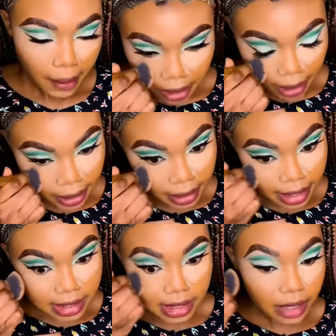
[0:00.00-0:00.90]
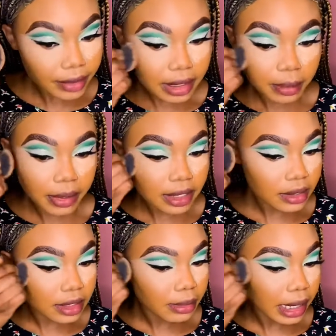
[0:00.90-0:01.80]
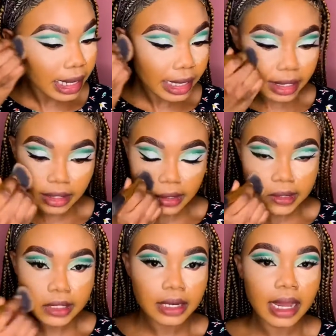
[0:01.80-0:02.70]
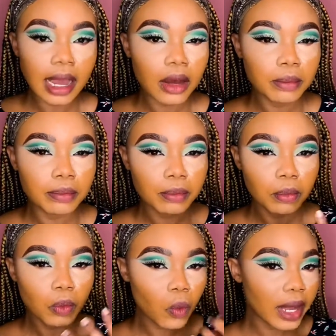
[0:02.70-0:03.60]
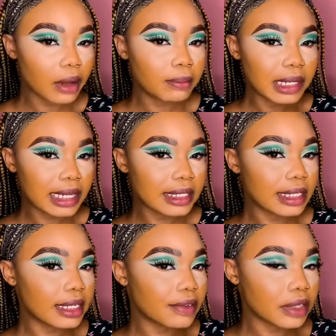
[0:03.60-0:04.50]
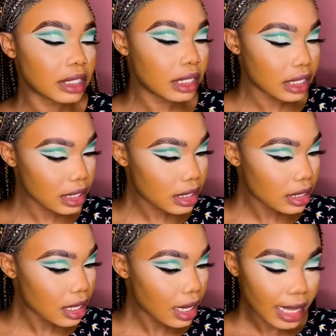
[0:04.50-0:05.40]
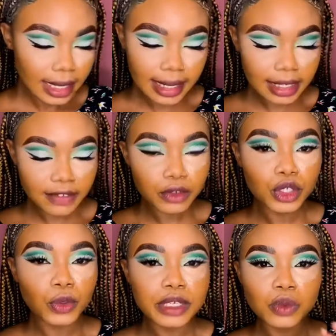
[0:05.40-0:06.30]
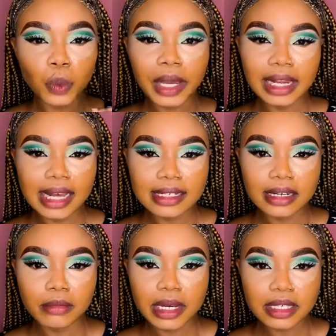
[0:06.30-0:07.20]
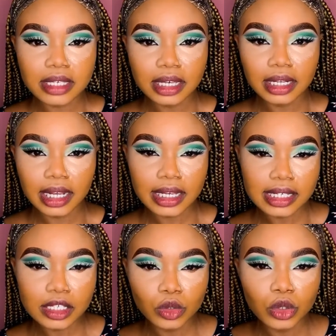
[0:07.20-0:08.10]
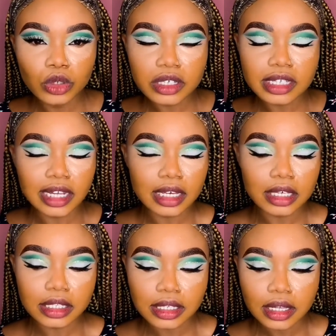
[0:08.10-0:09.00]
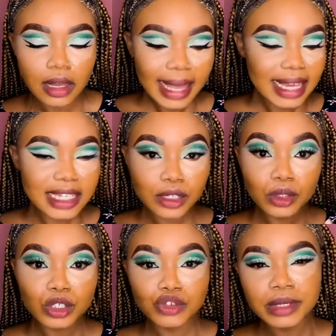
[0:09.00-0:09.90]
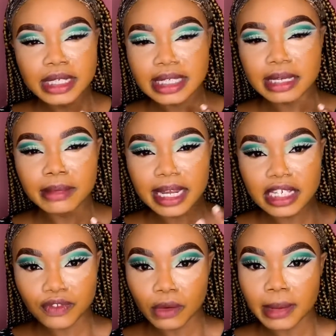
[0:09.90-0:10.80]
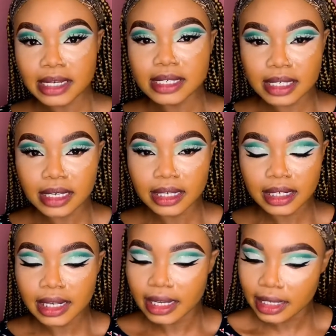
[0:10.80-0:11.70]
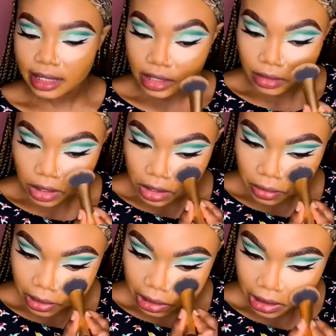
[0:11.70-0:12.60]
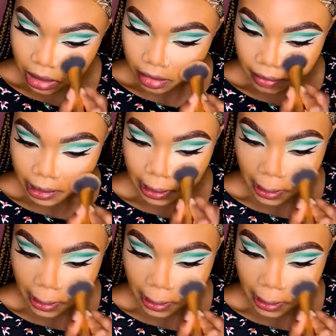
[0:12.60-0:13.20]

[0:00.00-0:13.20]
Can you guys see how really bright under my eye is and how well blended everything is? Like, even though it's way lighter than my skin, like it still looks like it still looks really seamless from my skin. Like, it's just really lovely.